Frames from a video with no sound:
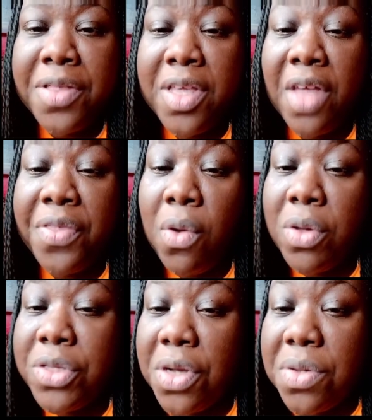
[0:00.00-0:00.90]
The other
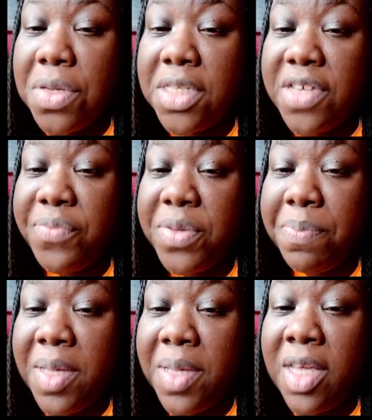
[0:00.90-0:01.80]
alternative
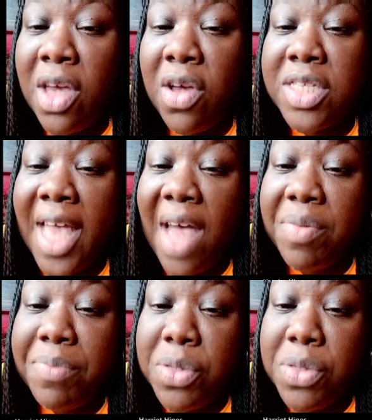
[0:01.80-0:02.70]
would be to
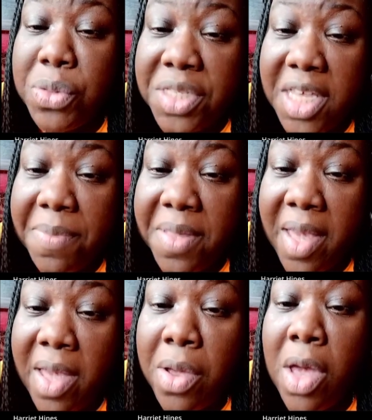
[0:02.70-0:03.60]
have a museum
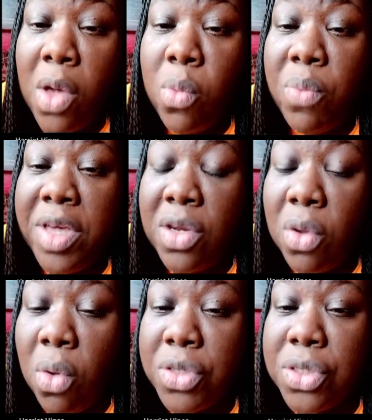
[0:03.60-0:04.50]
there where we can
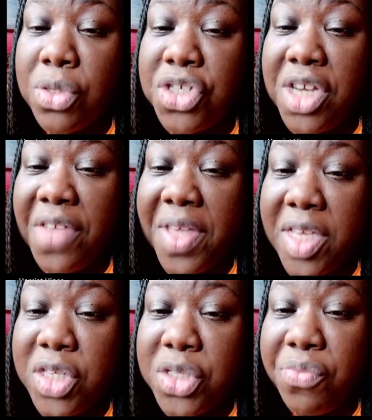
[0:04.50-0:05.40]
also share the
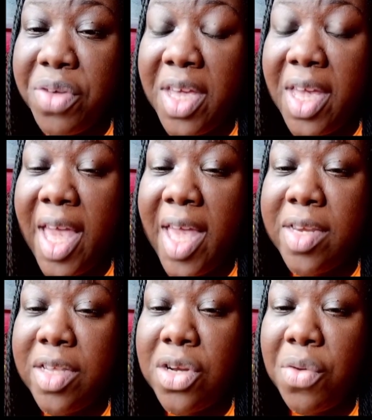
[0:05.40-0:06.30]
history and